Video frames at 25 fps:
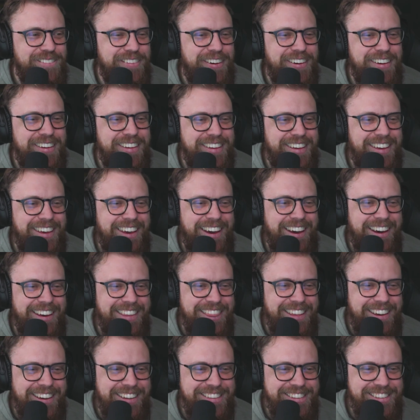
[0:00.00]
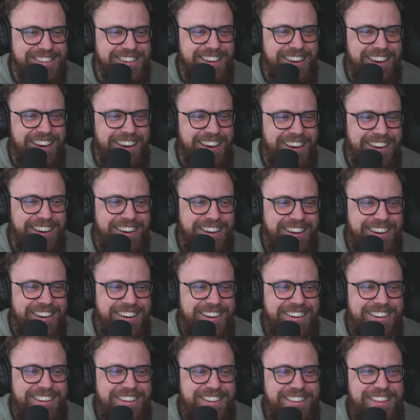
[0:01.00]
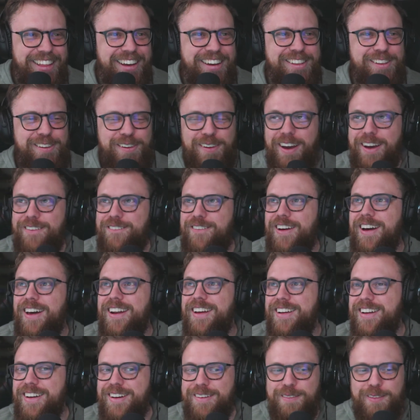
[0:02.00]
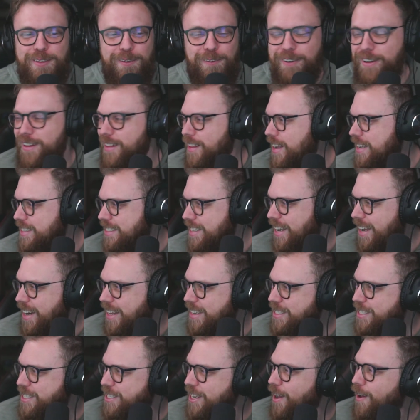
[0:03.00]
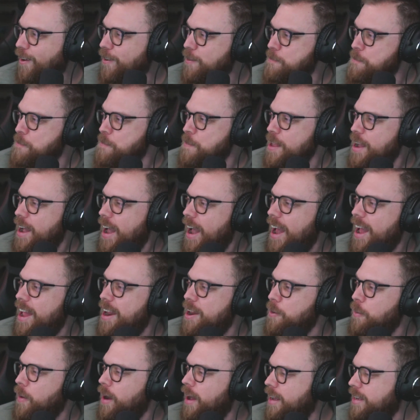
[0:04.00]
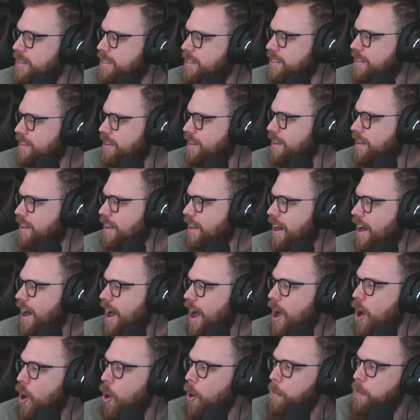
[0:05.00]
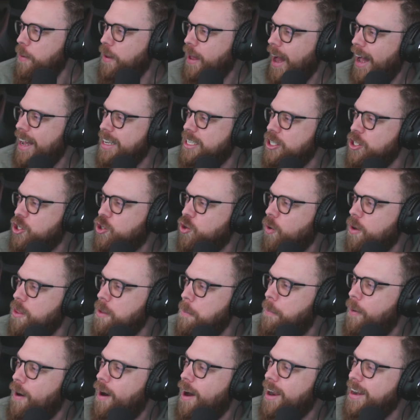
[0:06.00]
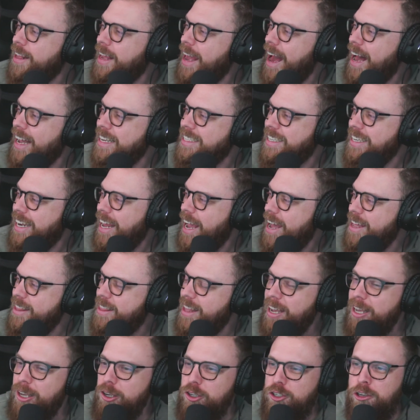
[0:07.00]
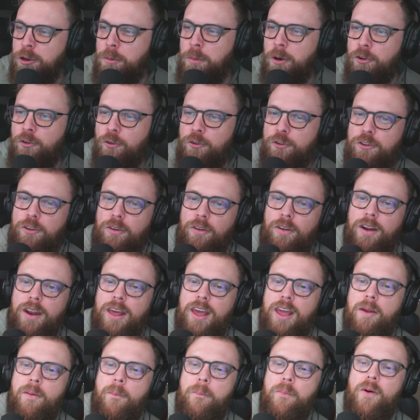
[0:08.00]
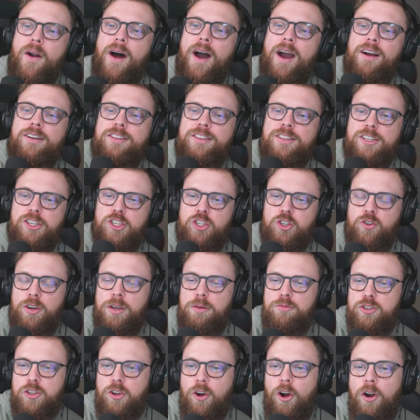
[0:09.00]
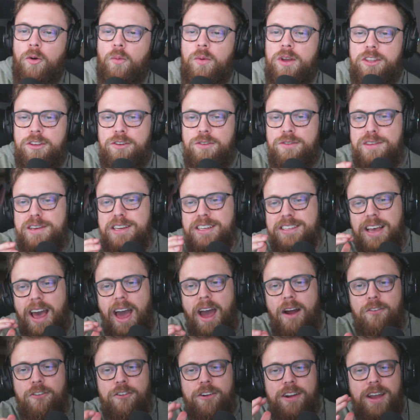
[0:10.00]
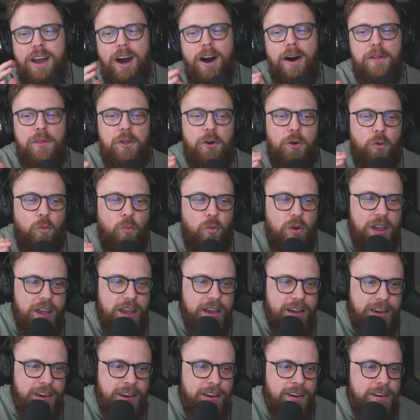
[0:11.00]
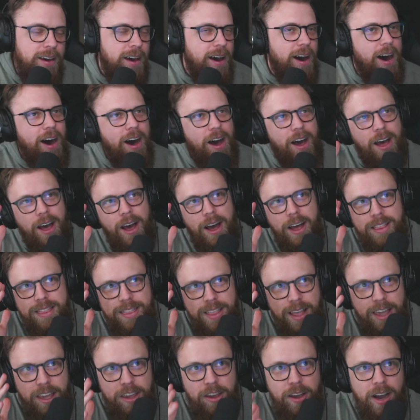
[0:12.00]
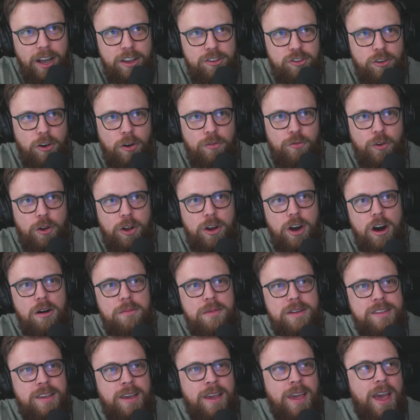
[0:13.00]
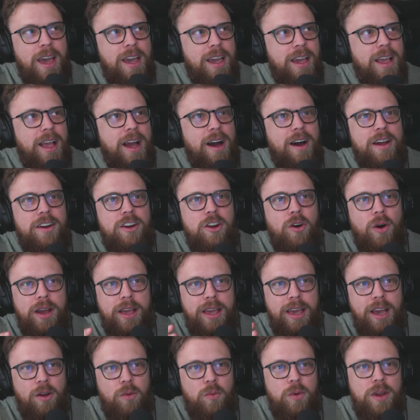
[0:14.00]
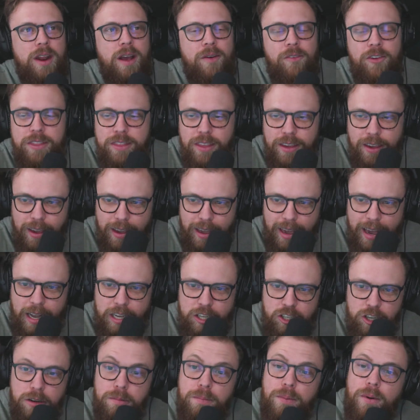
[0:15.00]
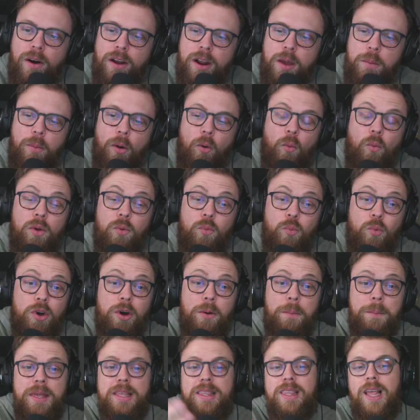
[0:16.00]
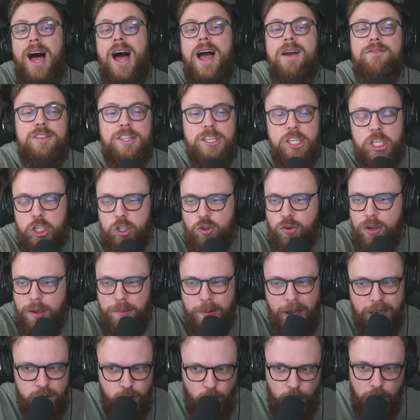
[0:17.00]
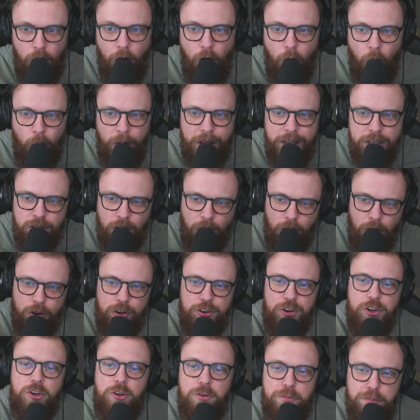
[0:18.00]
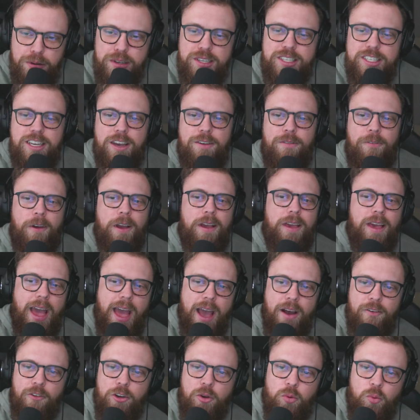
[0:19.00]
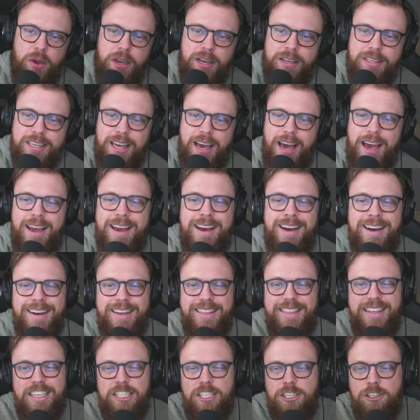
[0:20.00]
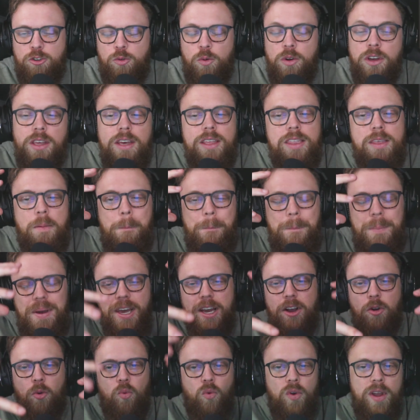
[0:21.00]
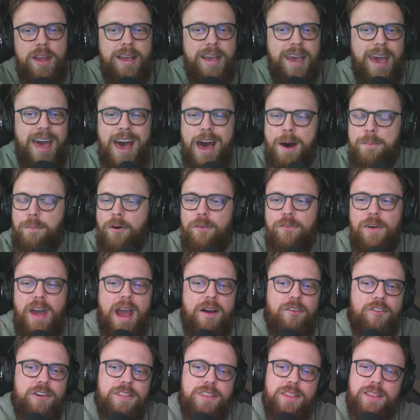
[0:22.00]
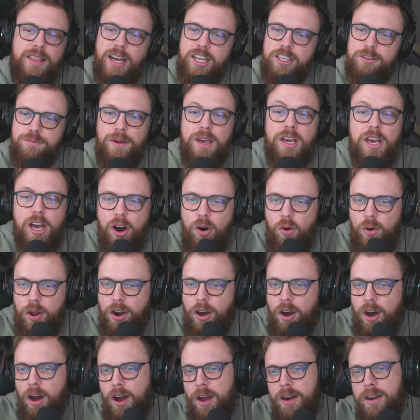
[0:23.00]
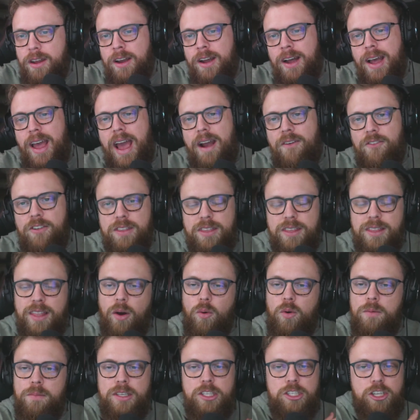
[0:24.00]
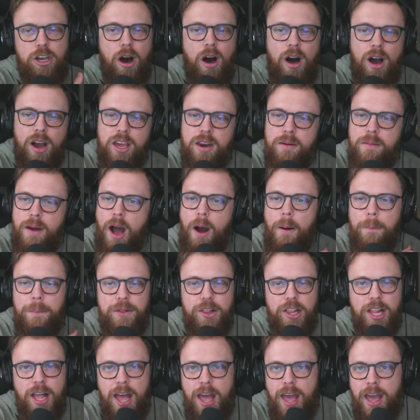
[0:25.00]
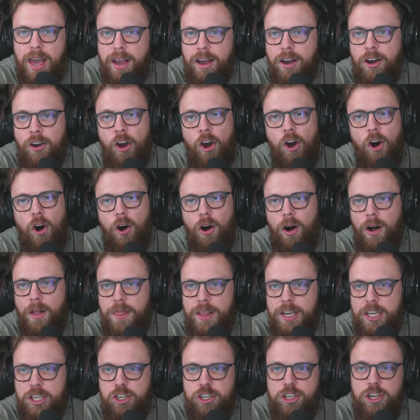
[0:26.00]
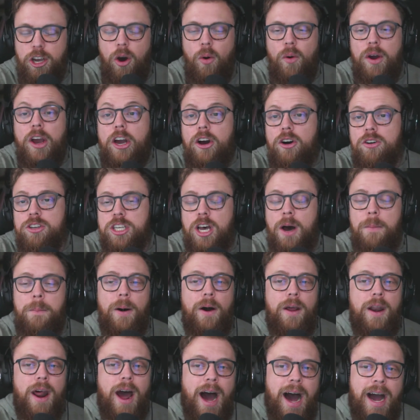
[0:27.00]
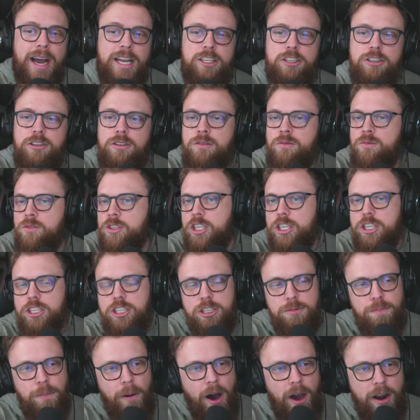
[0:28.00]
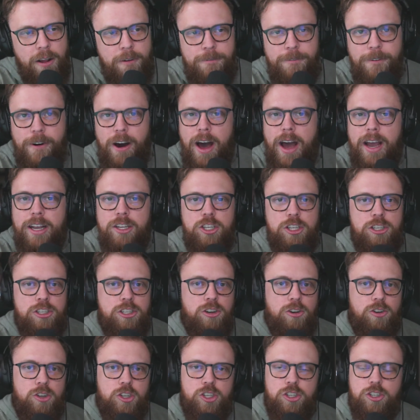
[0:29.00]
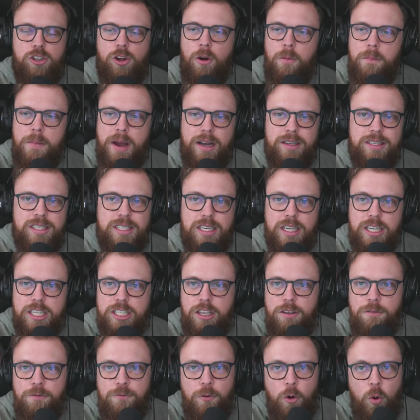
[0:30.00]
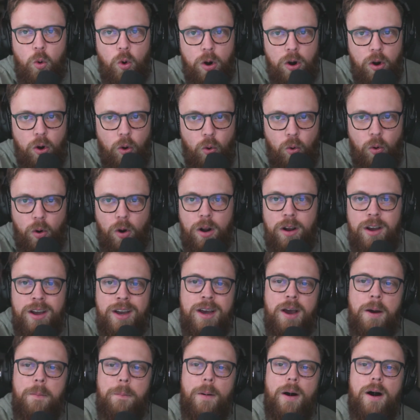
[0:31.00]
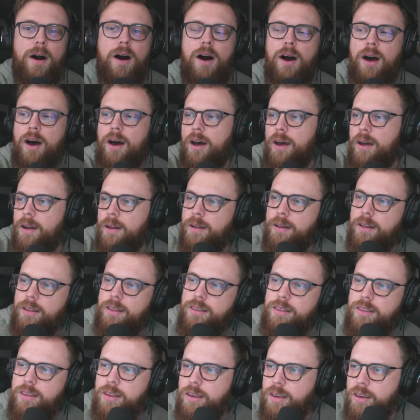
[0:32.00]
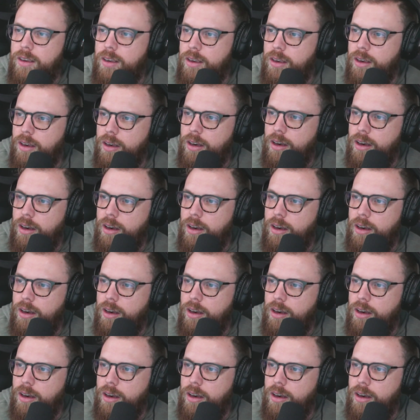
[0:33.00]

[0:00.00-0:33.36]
yeah, that's what I've kind of come to realize on it. So, anyways, I hope you guys enjoyed the podcast today. Thank you so much for tuning in prior to the stream start. And we do these every other week. I thank you guys all for commenting, hanging out. I know I can't read everything and catch up on it, but we will be live in the stream as we always are, noon Pacific, every weekday. This is really the big recap of everything that's been going on, everything that we've been talking about, playing on this show. It goes up on iTunes, Spotify. Just search SwagMountain 64 or the